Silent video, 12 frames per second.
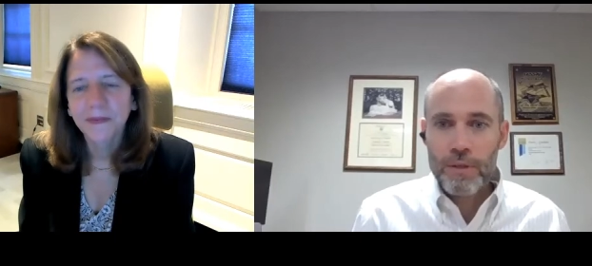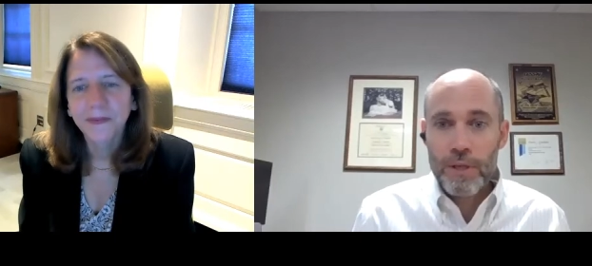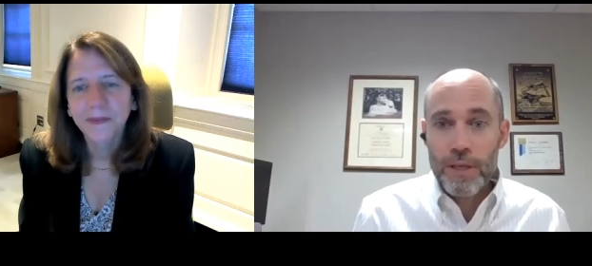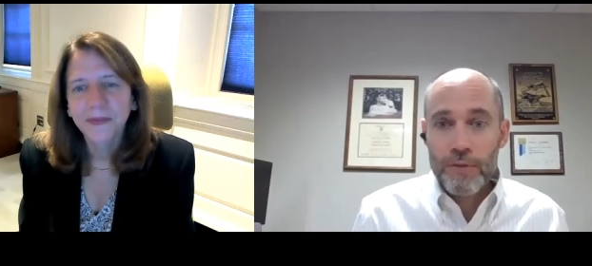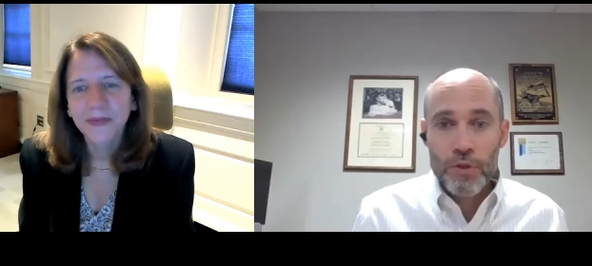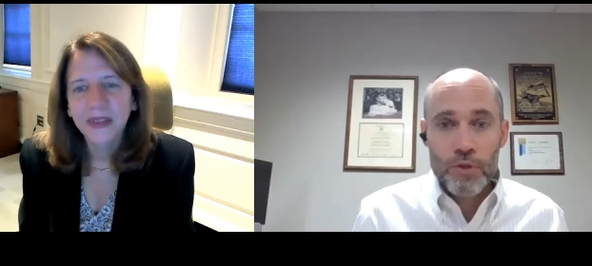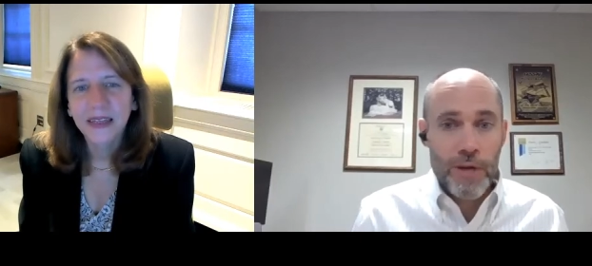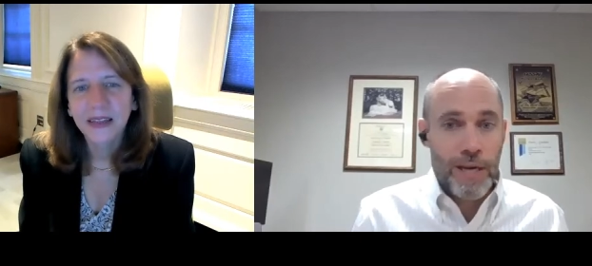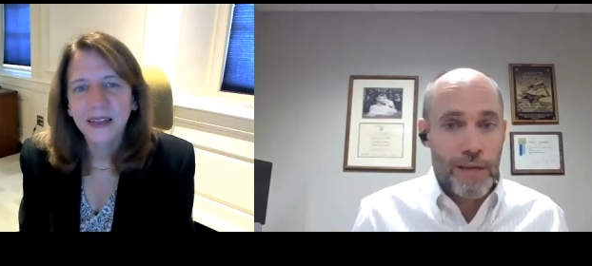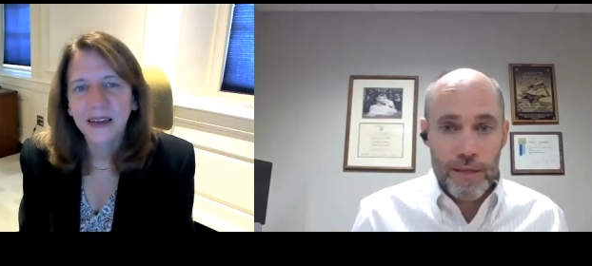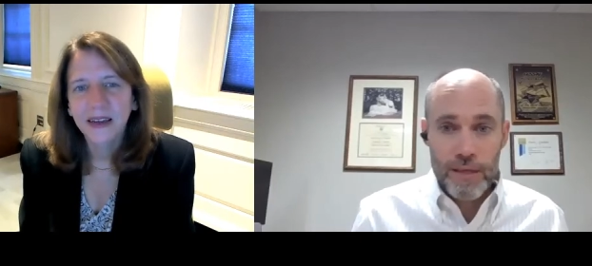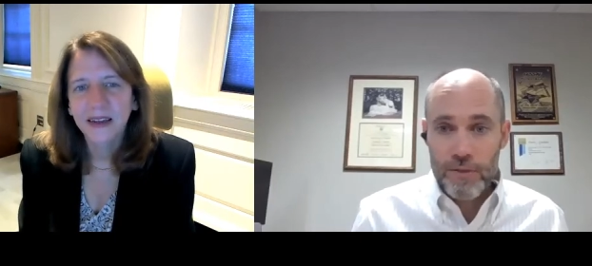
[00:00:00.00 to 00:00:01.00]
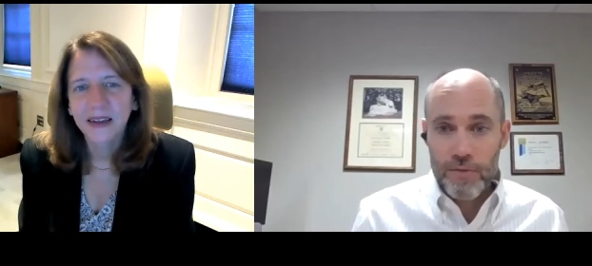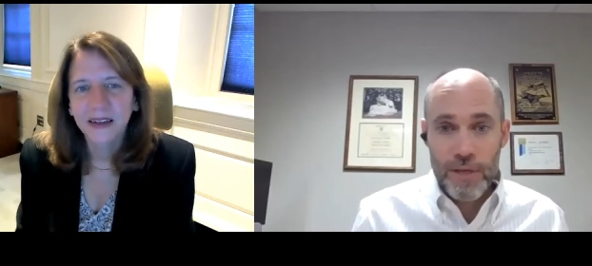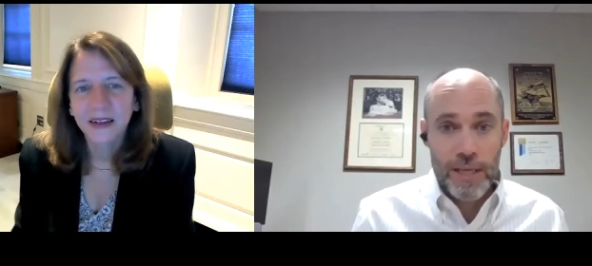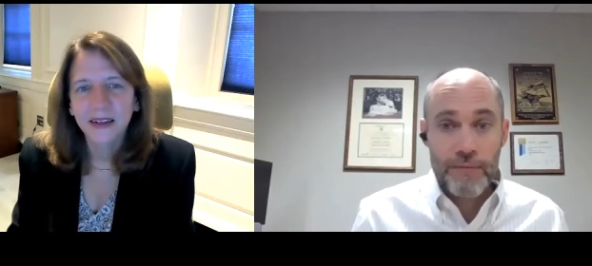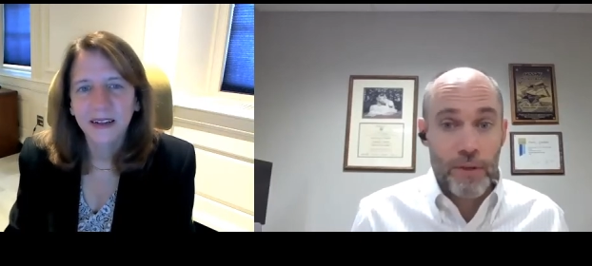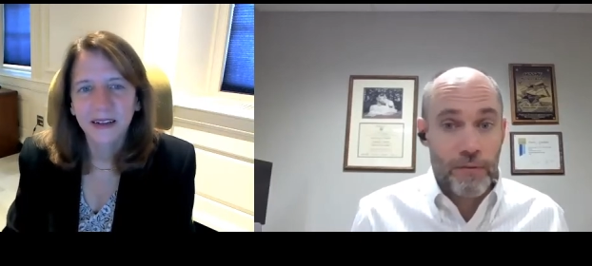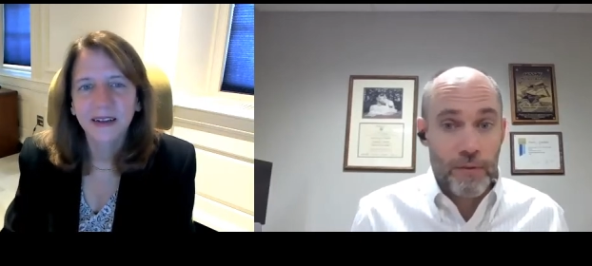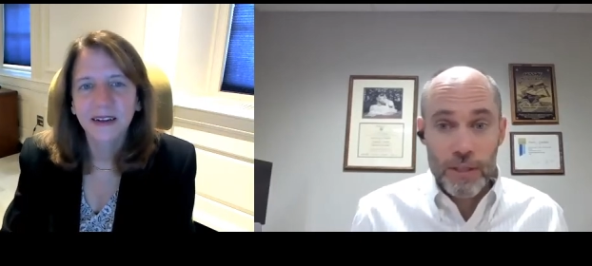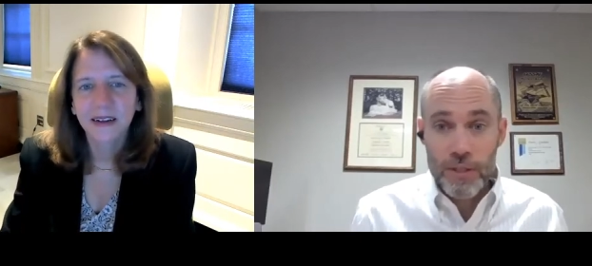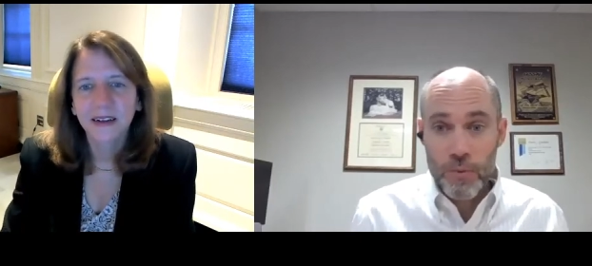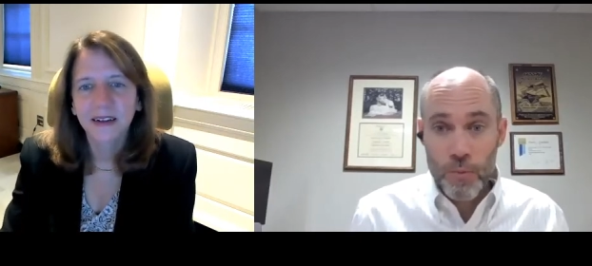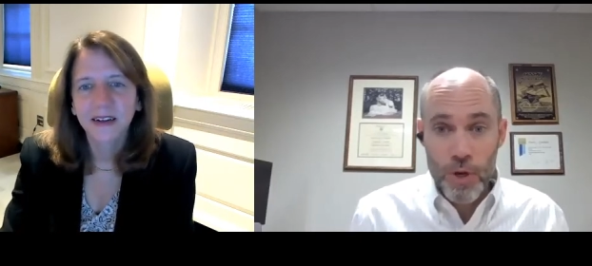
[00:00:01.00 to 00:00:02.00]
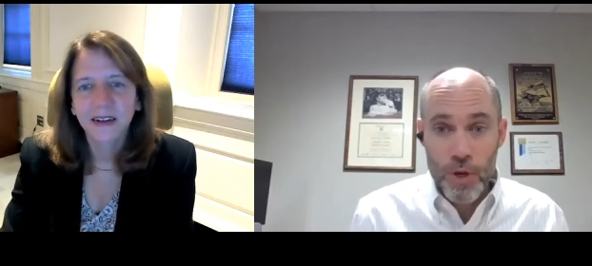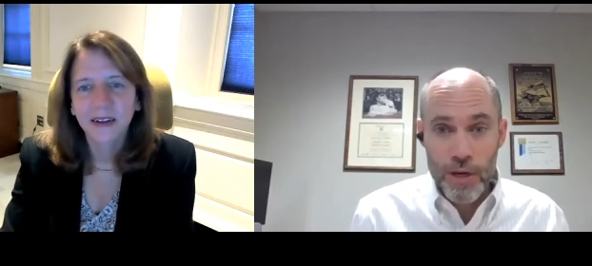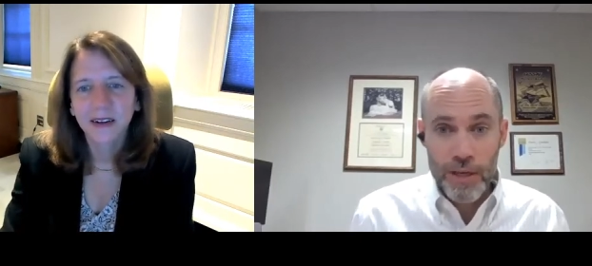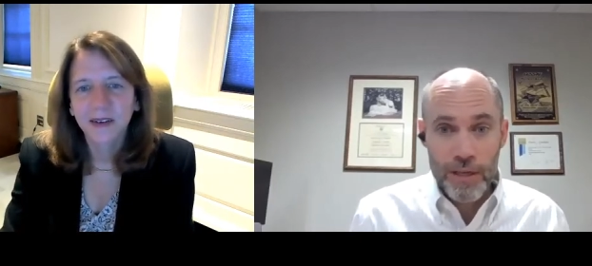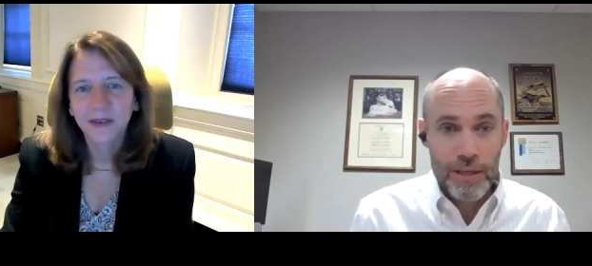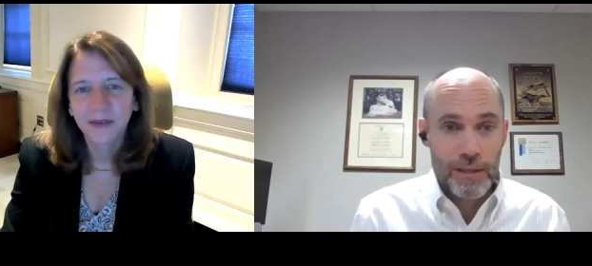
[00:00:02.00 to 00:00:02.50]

Speaker 1: even try things. Right, even if it doesn't work,